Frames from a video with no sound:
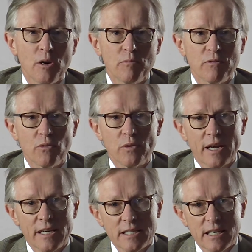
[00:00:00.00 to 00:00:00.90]
before
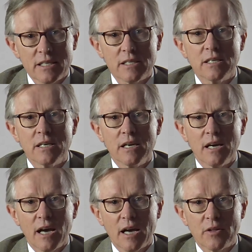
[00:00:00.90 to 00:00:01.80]
they attend
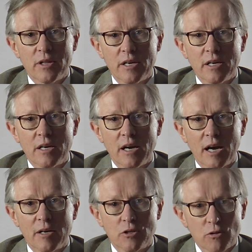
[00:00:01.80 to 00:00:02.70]
their
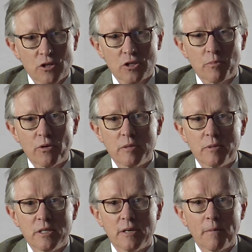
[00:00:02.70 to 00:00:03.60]
doctor's
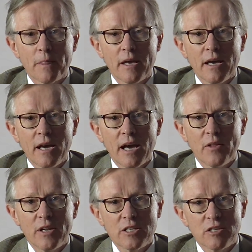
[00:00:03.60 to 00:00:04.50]
appointment.
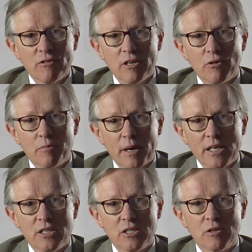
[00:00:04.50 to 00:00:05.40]
And then it's a very good
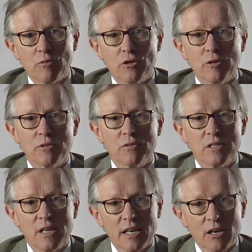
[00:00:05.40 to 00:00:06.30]
basis in terms of
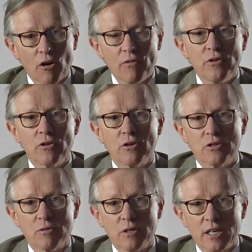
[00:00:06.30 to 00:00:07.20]
starting off your
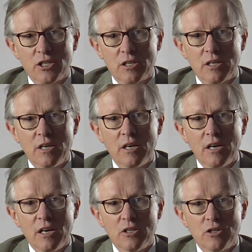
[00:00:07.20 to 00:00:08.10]
consultation
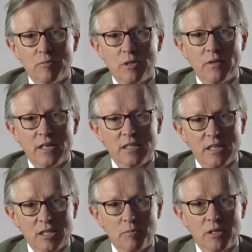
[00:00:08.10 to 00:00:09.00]
in terms of the
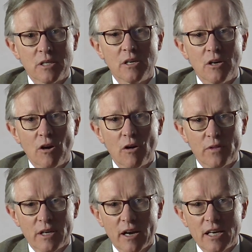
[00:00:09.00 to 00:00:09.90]
assessment of
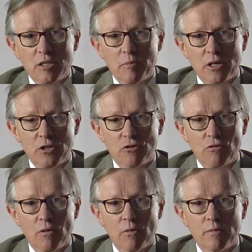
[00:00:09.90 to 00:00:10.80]
their asthma
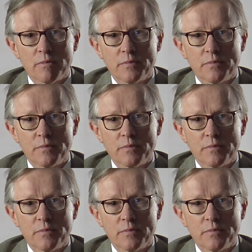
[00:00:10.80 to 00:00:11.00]
control.